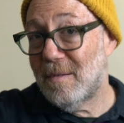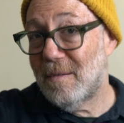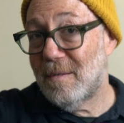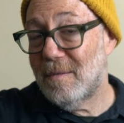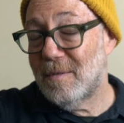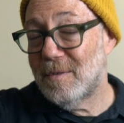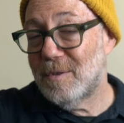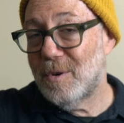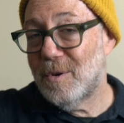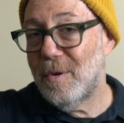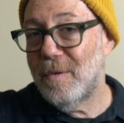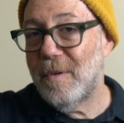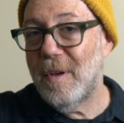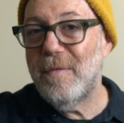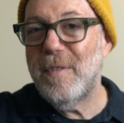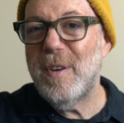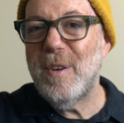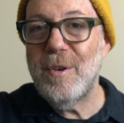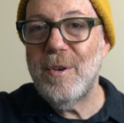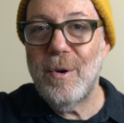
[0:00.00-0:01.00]
So
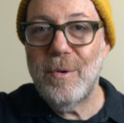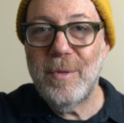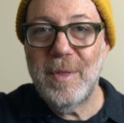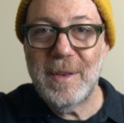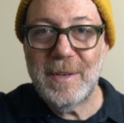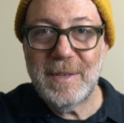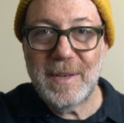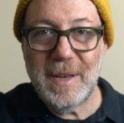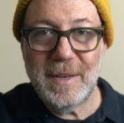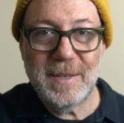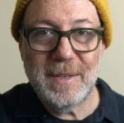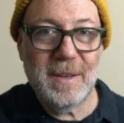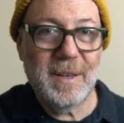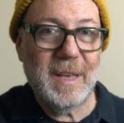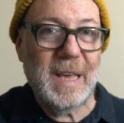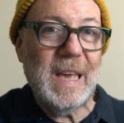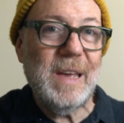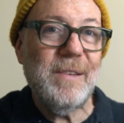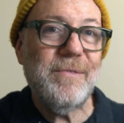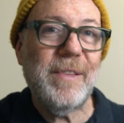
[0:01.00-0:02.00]
if you know this as a
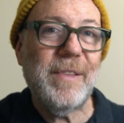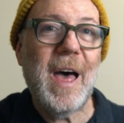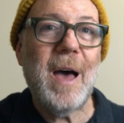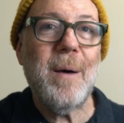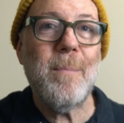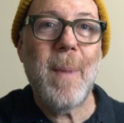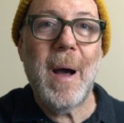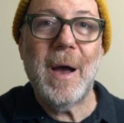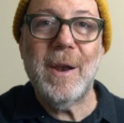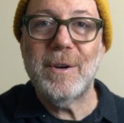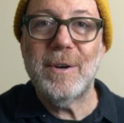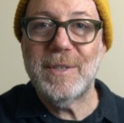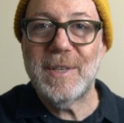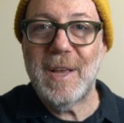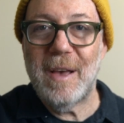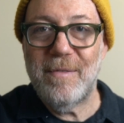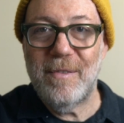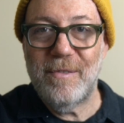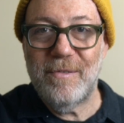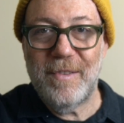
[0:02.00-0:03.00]
E flat minor
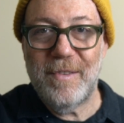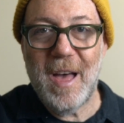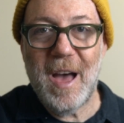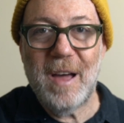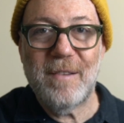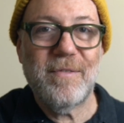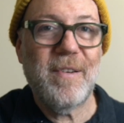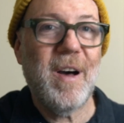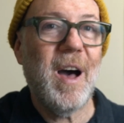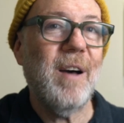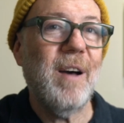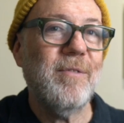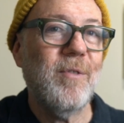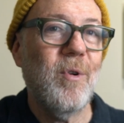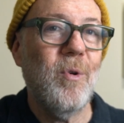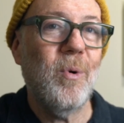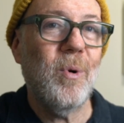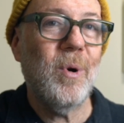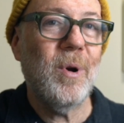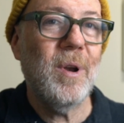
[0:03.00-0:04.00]
7 flat 5
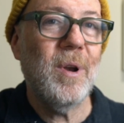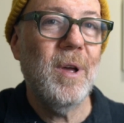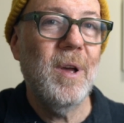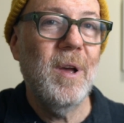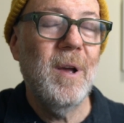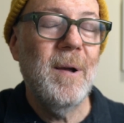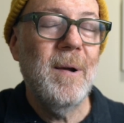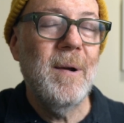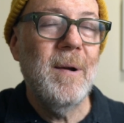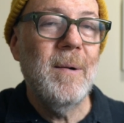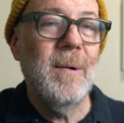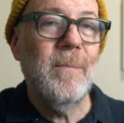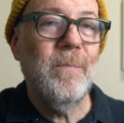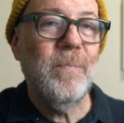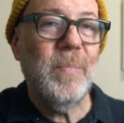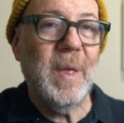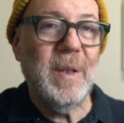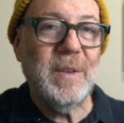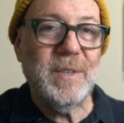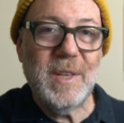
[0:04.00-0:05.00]
chord,
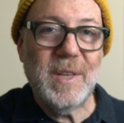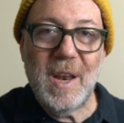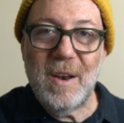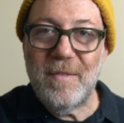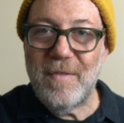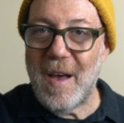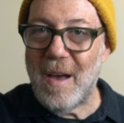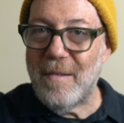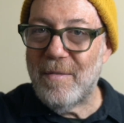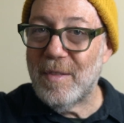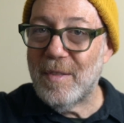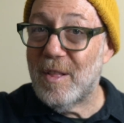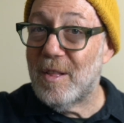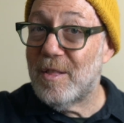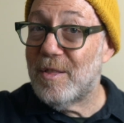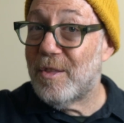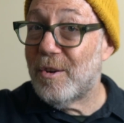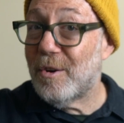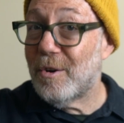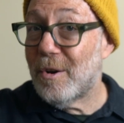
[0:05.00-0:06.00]
instead of having the
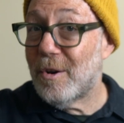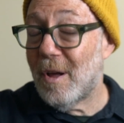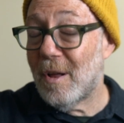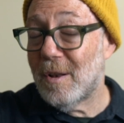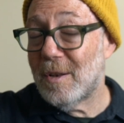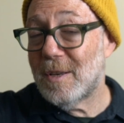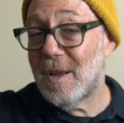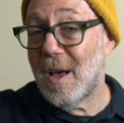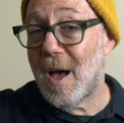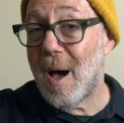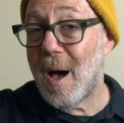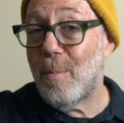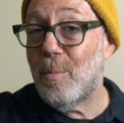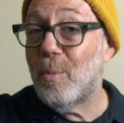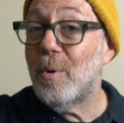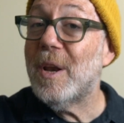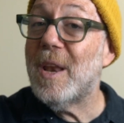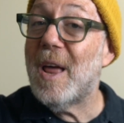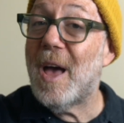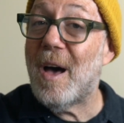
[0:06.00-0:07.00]
third on top,
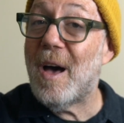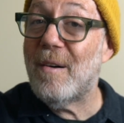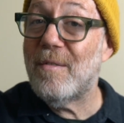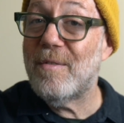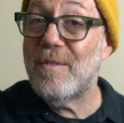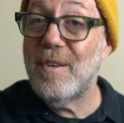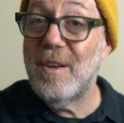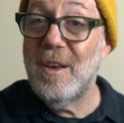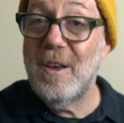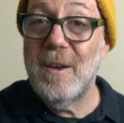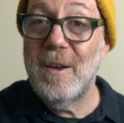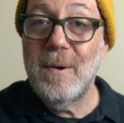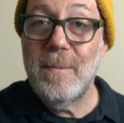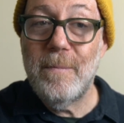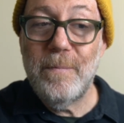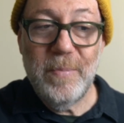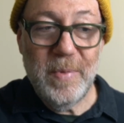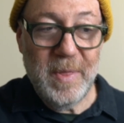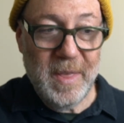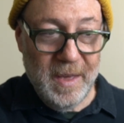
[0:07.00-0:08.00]
we'd have
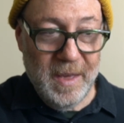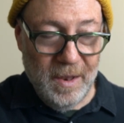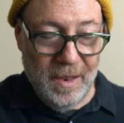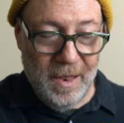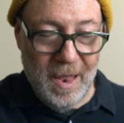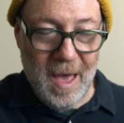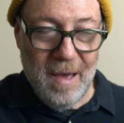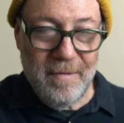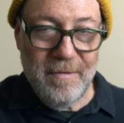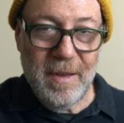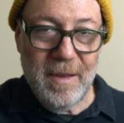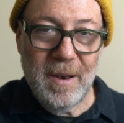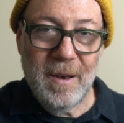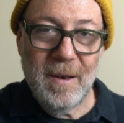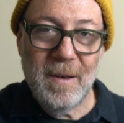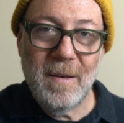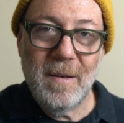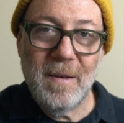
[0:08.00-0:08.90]
the 11.